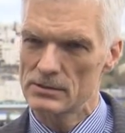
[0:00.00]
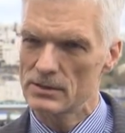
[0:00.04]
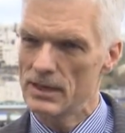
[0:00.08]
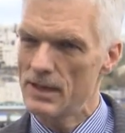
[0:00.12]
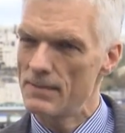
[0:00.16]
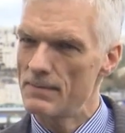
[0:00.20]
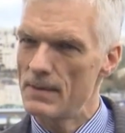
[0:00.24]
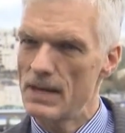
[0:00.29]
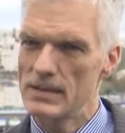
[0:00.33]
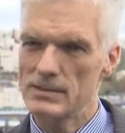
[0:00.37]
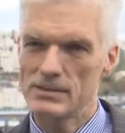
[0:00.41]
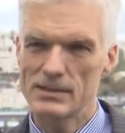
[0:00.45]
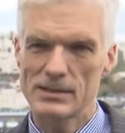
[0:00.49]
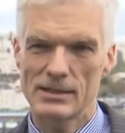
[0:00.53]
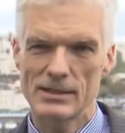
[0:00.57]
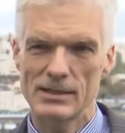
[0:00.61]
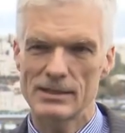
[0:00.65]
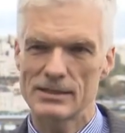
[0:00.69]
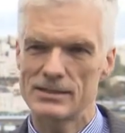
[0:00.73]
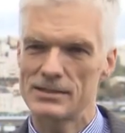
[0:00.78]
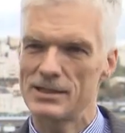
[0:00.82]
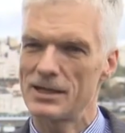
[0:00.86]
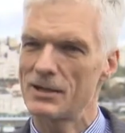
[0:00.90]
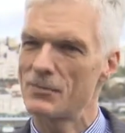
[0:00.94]
They
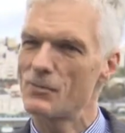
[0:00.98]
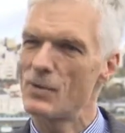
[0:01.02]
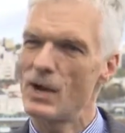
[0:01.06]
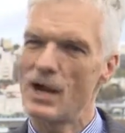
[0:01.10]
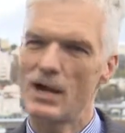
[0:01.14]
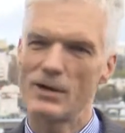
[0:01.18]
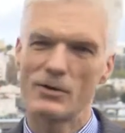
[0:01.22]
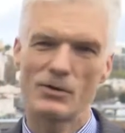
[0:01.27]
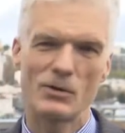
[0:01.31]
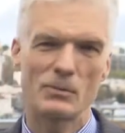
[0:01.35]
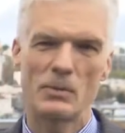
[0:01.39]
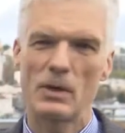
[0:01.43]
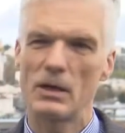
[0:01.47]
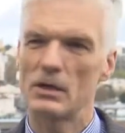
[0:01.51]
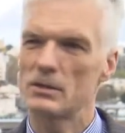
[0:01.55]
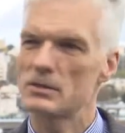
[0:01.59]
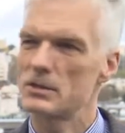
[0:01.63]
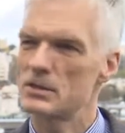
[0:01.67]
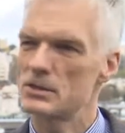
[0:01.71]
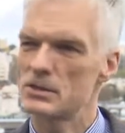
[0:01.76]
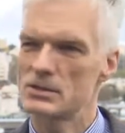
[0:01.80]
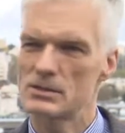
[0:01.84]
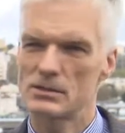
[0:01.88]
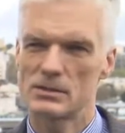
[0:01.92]
basically think, well,
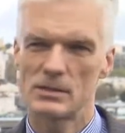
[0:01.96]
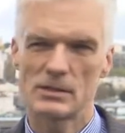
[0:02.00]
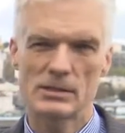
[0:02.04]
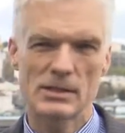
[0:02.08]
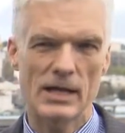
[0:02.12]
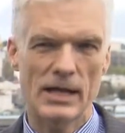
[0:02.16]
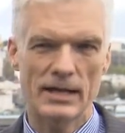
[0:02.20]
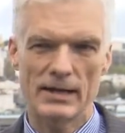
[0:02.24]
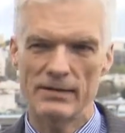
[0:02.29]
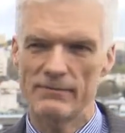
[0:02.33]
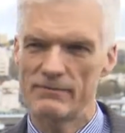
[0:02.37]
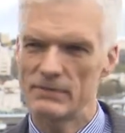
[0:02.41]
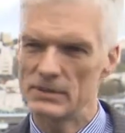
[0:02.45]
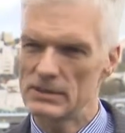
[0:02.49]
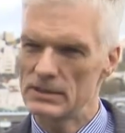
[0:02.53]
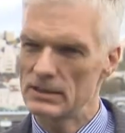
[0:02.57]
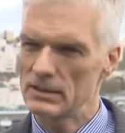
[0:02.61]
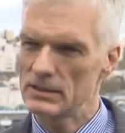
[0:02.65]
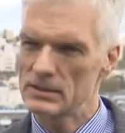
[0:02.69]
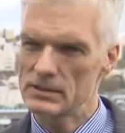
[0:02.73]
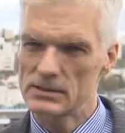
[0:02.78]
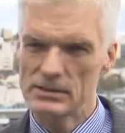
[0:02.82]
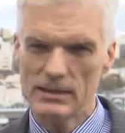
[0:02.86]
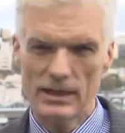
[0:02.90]
politicians decide
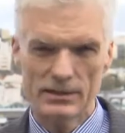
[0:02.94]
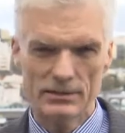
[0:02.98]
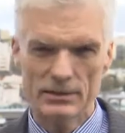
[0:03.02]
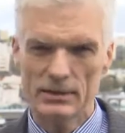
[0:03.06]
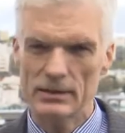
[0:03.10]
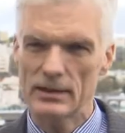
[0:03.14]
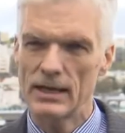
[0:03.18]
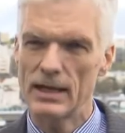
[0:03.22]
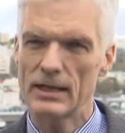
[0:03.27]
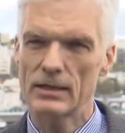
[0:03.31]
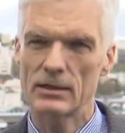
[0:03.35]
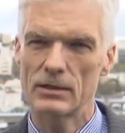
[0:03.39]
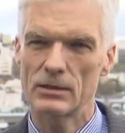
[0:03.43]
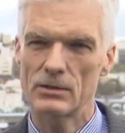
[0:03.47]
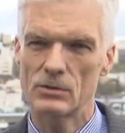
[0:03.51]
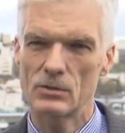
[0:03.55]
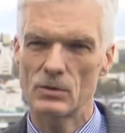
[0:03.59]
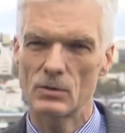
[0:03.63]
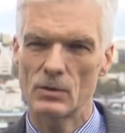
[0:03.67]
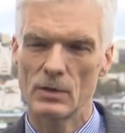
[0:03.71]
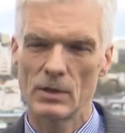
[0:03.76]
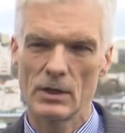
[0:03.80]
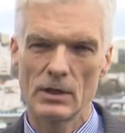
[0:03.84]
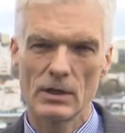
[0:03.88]
everything, there's nothing I can
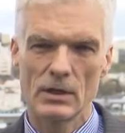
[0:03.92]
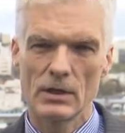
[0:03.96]
do.